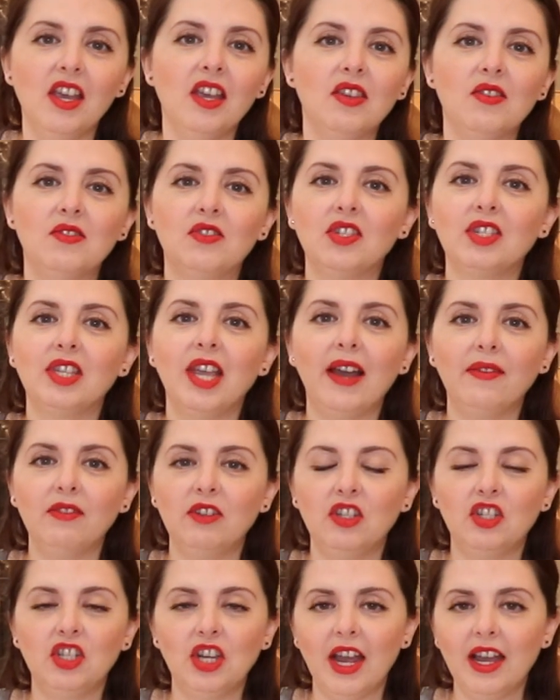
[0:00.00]
You just have
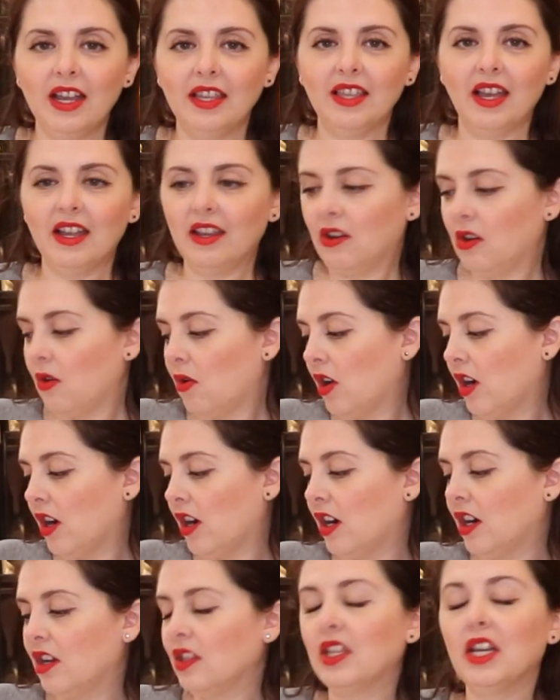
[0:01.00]
to check that
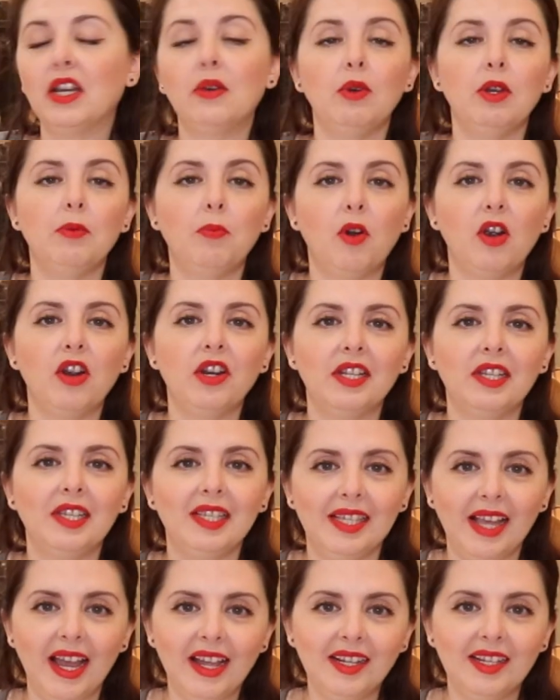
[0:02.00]
your liquid part is
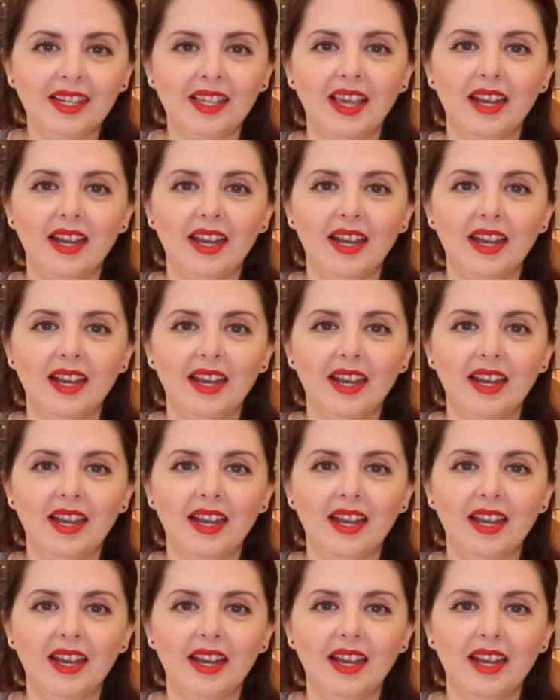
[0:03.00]
set,